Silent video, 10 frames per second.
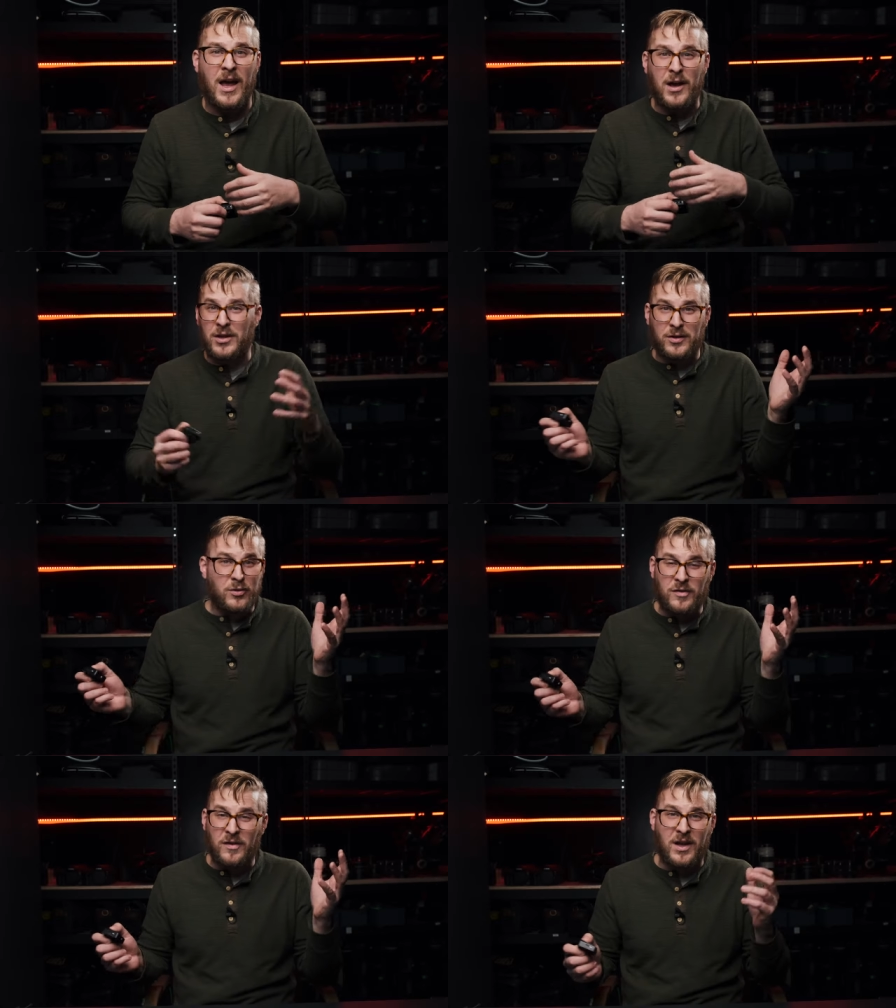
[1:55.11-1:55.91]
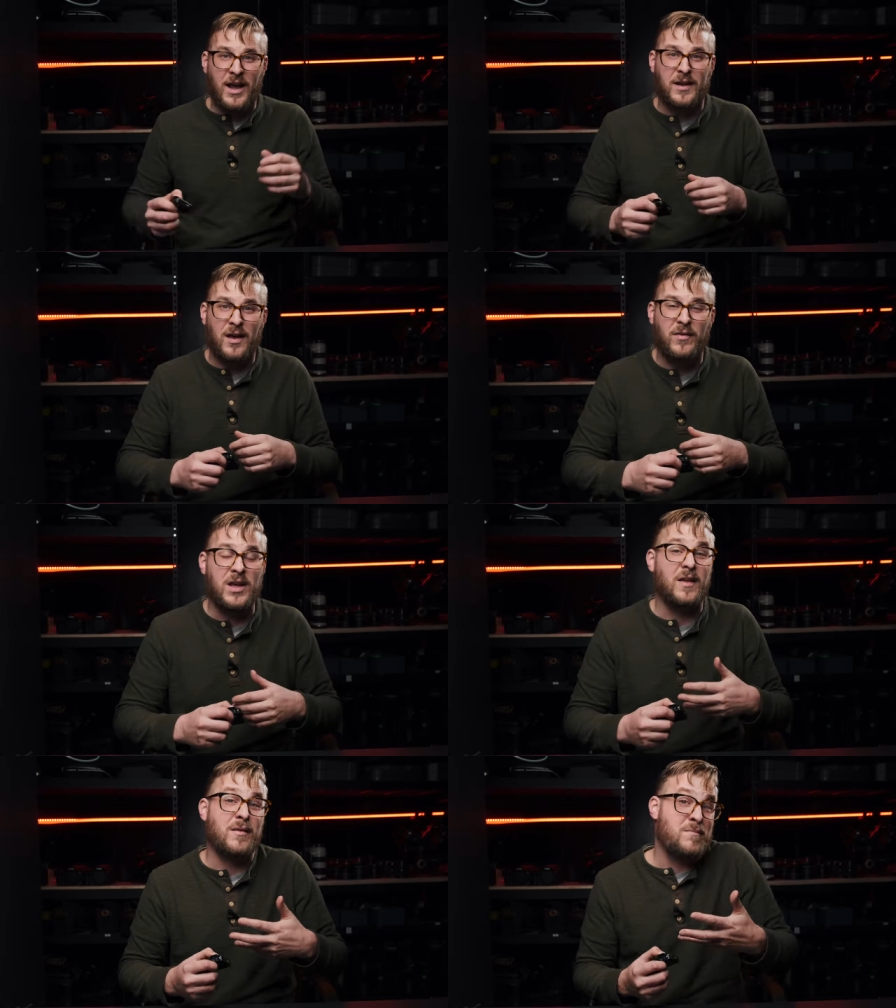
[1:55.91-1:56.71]
it loses
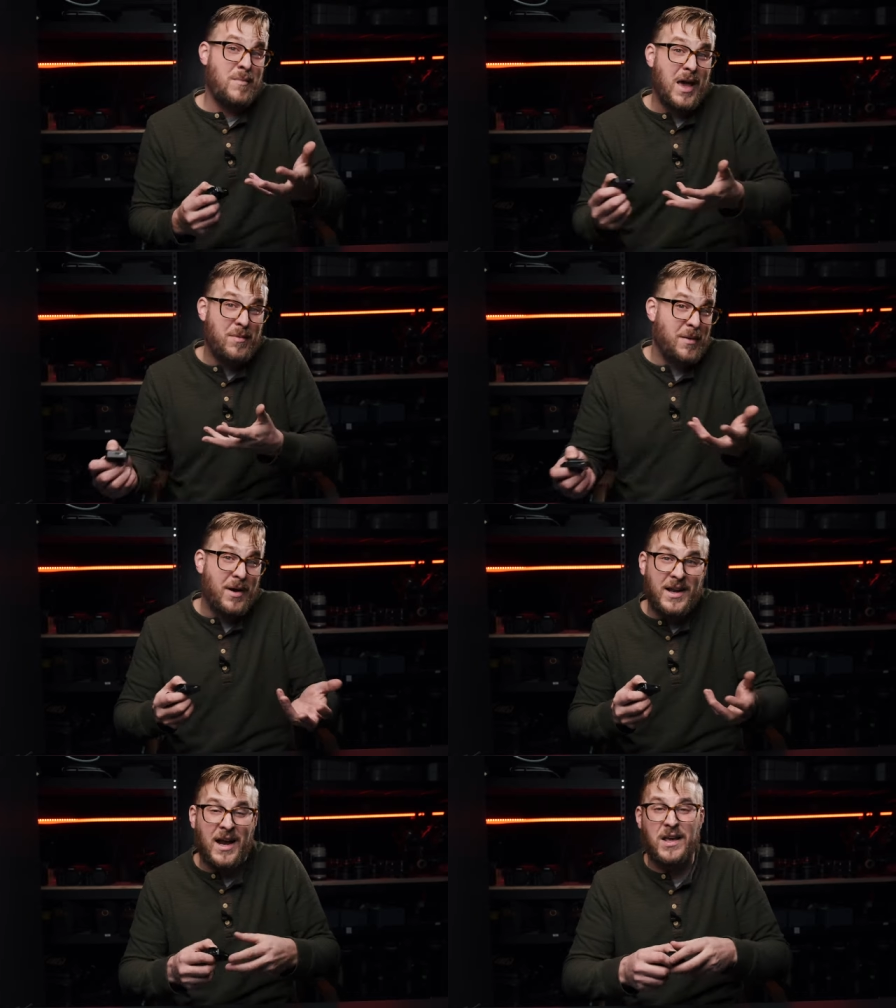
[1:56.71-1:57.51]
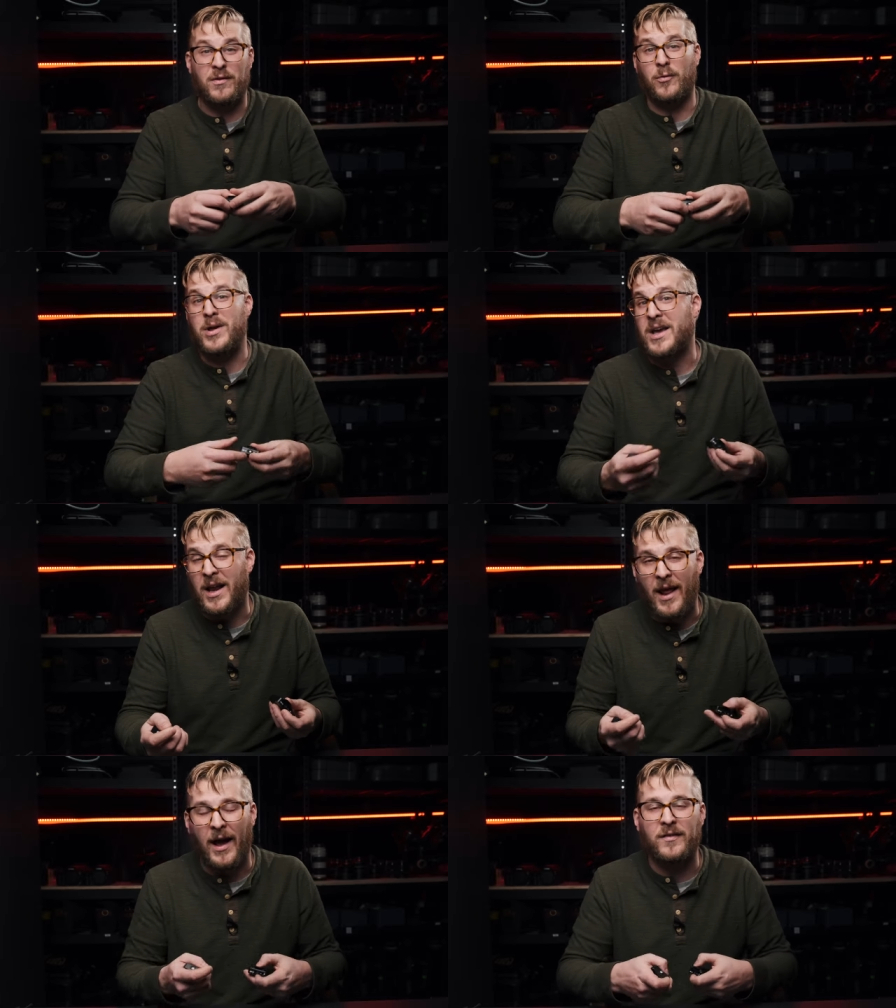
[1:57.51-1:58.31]
connectivity and then maybe it might not even
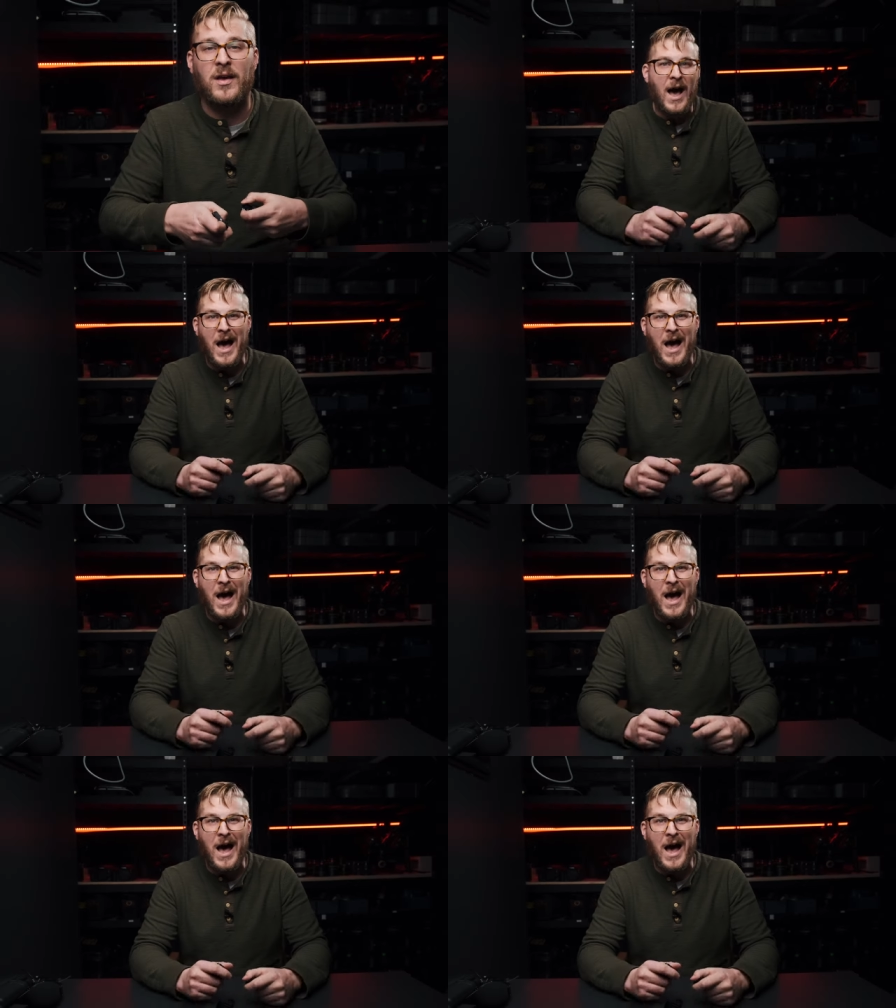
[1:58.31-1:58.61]
reconnect.